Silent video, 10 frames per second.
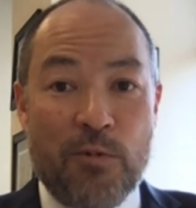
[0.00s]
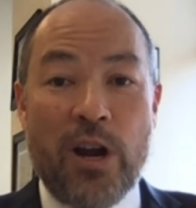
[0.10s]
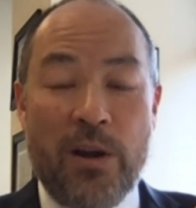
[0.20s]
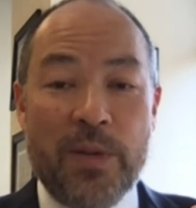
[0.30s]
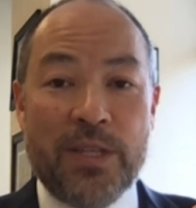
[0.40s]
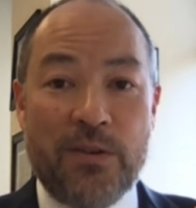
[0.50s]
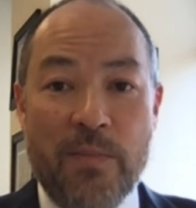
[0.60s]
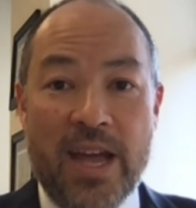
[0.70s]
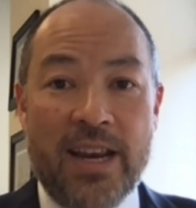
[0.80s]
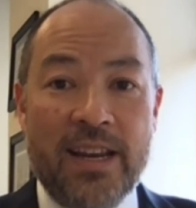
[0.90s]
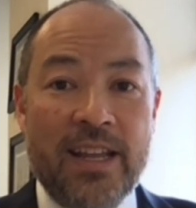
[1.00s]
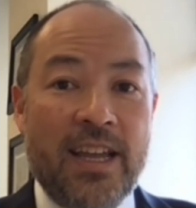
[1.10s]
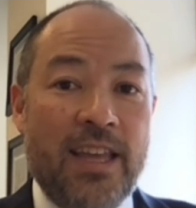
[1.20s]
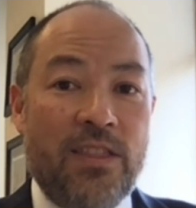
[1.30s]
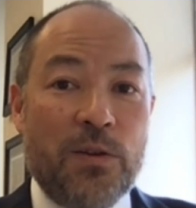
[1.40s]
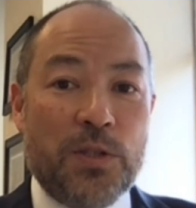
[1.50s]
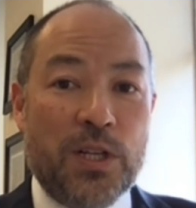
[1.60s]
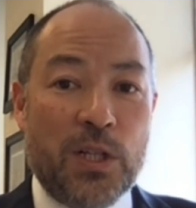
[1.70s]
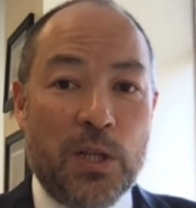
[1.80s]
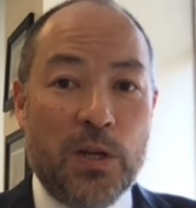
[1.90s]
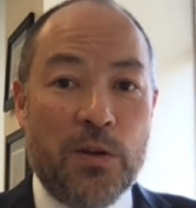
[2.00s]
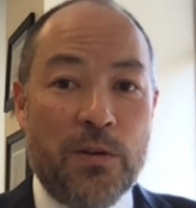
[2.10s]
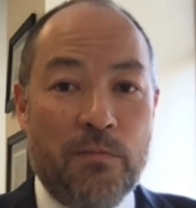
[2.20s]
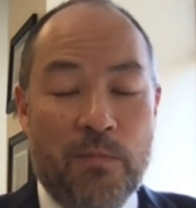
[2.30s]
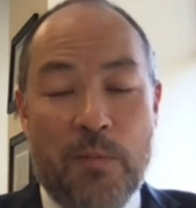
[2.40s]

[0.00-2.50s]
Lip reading: requirements are met. And those include